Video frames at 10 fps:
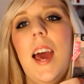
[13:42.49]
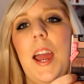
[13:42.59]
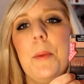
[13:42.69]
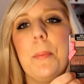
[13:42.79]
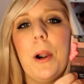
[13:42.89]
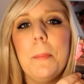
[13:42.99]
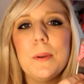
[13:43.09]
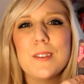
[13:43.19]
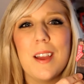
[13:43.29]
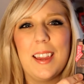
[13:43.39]
And
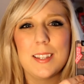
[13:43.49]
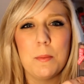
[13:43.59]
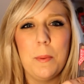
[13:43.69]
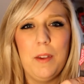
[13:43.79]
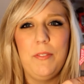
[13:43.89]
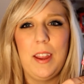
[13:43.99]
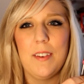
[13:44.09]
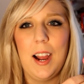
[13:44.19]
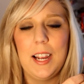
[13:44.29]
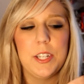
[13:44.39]
purples are like some of my
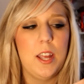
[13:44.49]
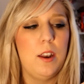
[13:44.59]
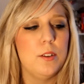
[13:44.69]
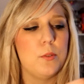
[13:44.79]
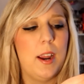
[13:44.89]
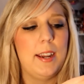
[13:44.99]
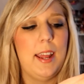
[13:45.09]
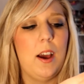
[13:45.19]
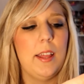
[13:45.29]
favorite eyeshadows right now.